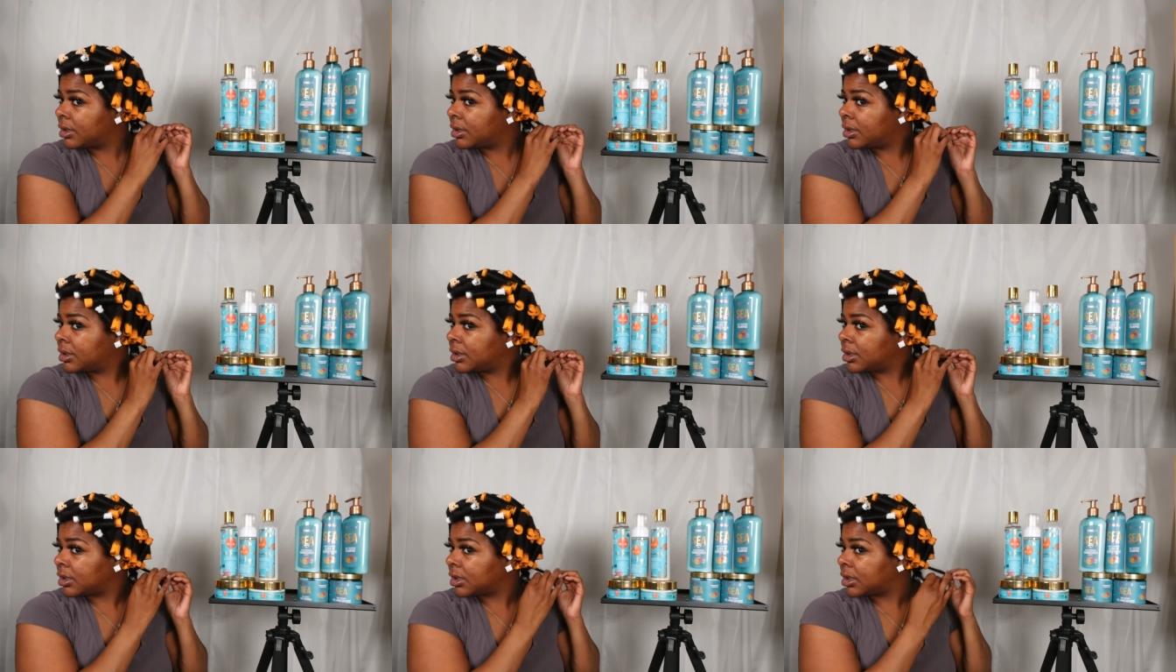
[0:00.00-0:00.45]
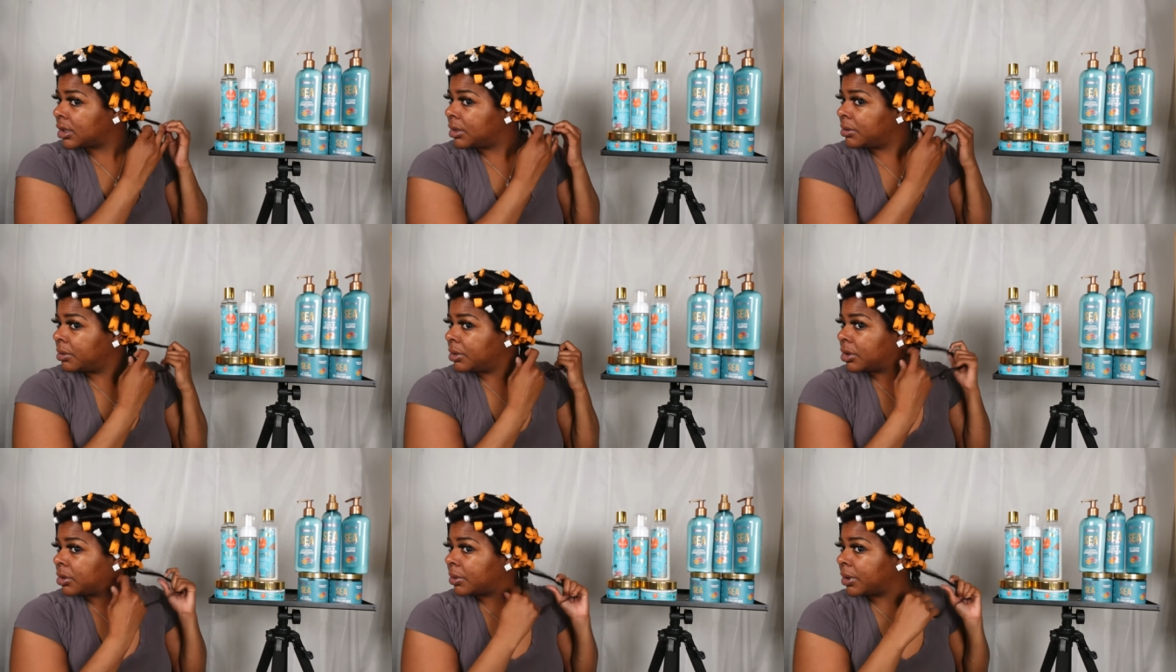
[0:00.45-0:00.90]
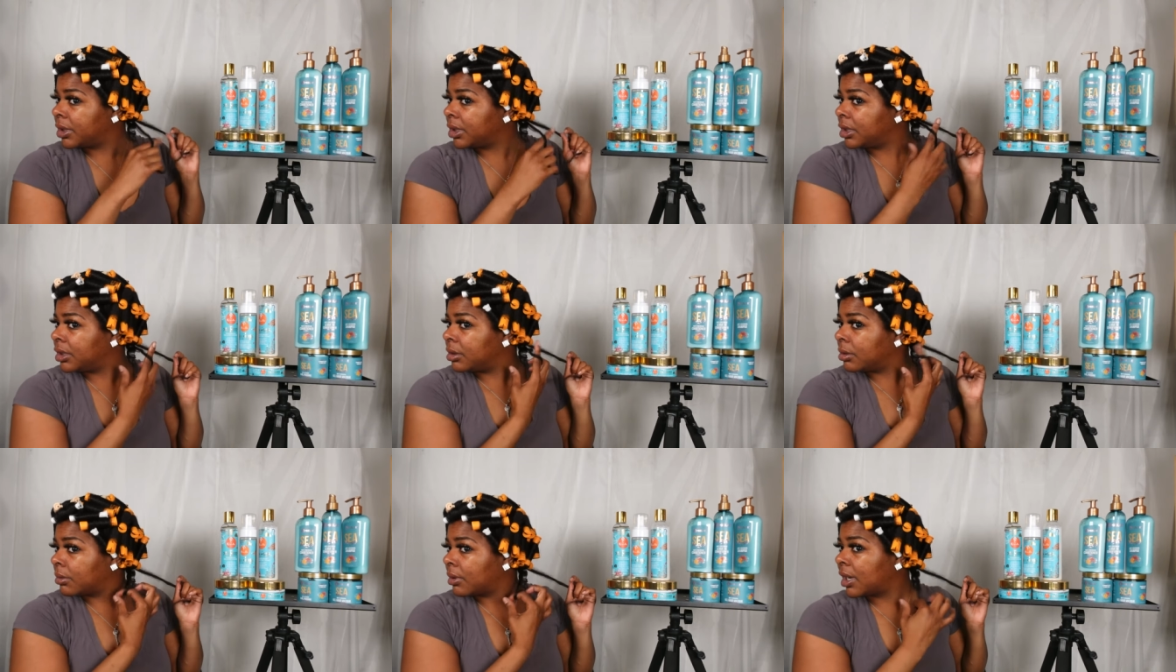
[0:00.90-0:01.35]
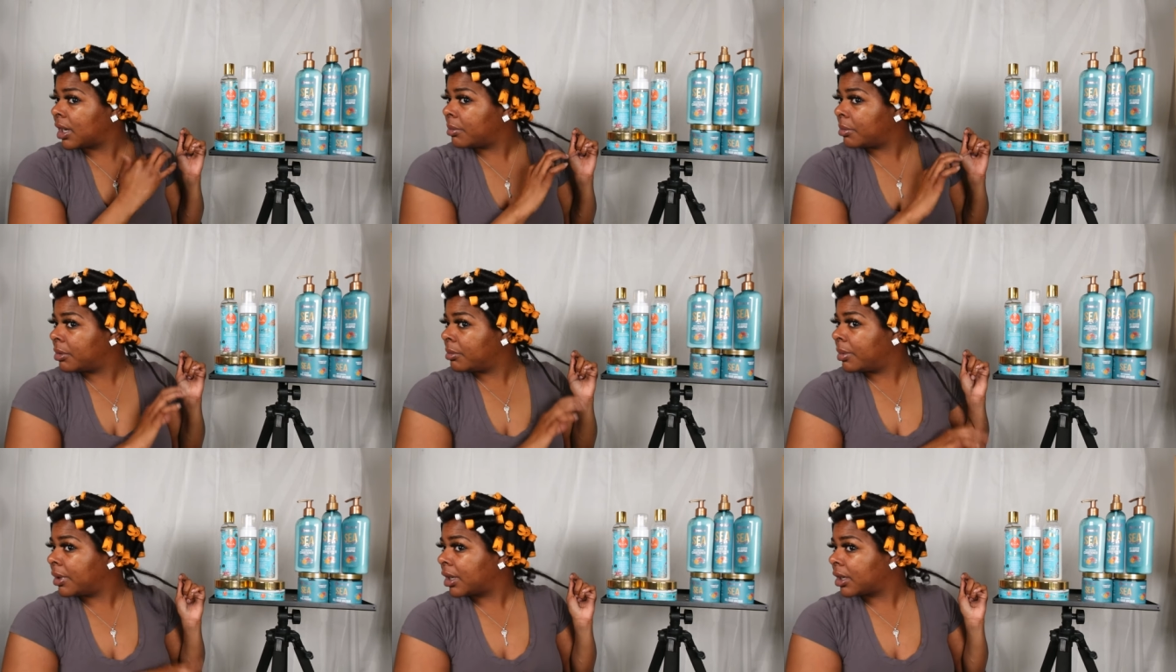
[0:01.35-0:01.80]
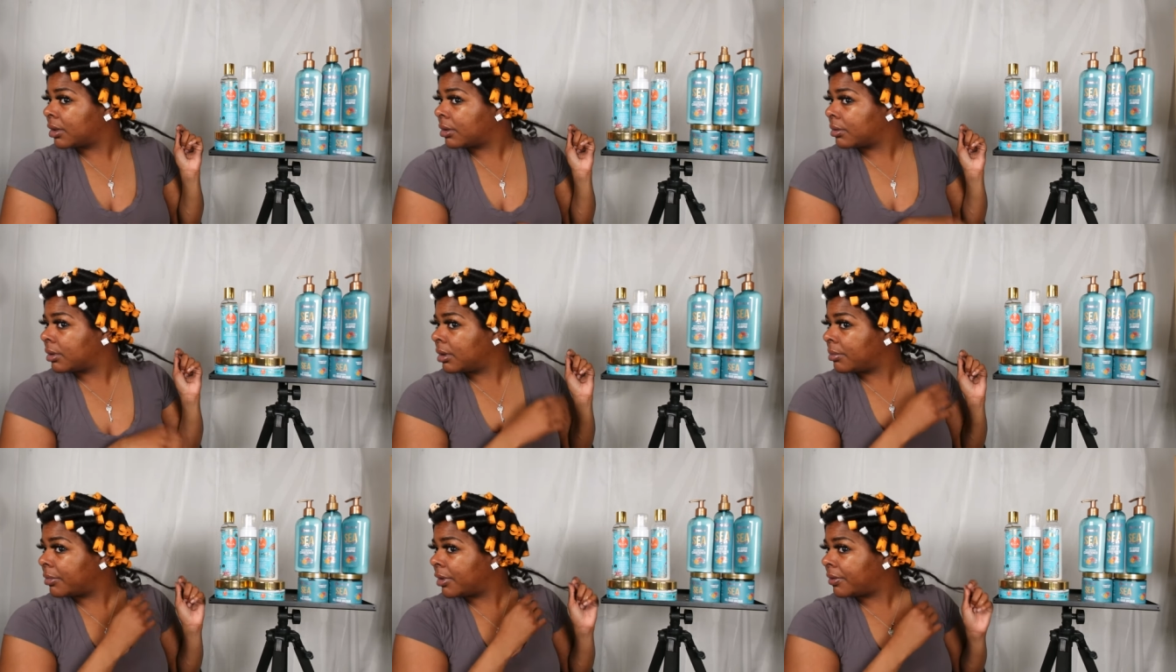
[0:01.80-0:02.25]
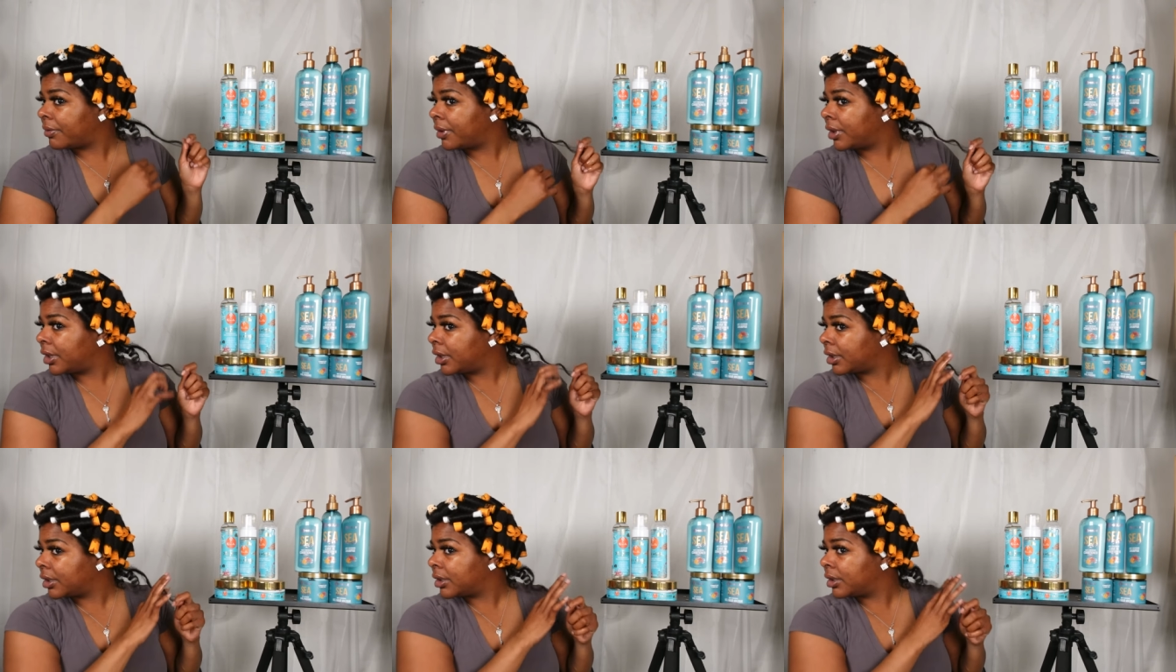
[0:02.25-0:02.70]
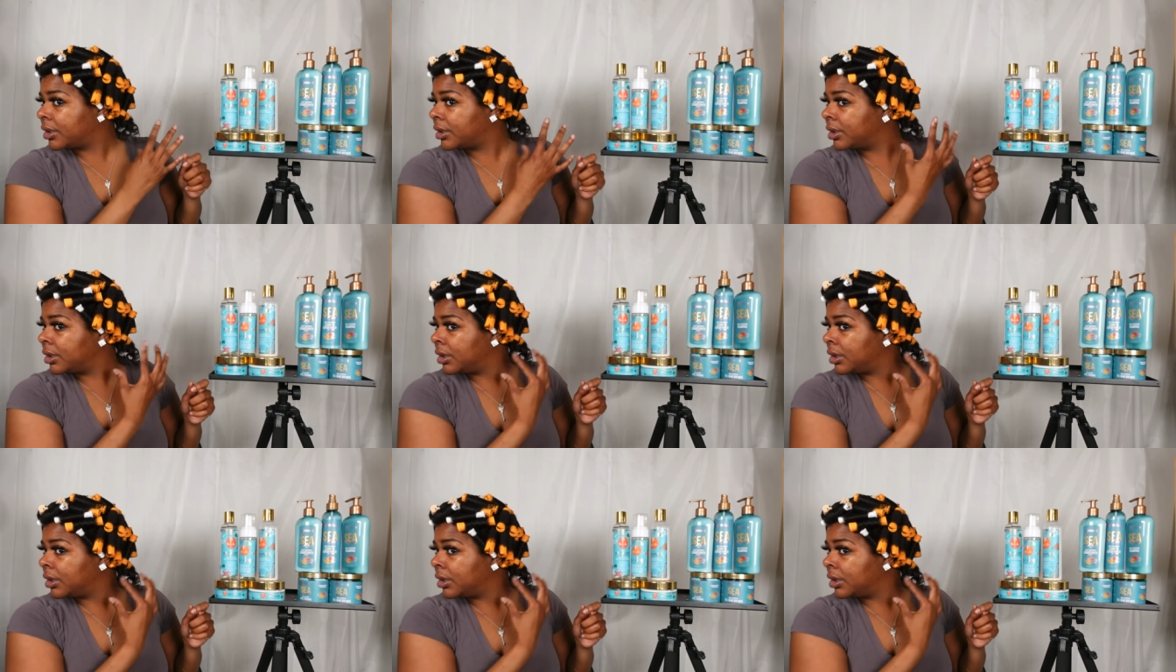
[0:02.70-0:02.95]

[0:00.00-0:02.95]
to see which way I need to wrap it back around my finger.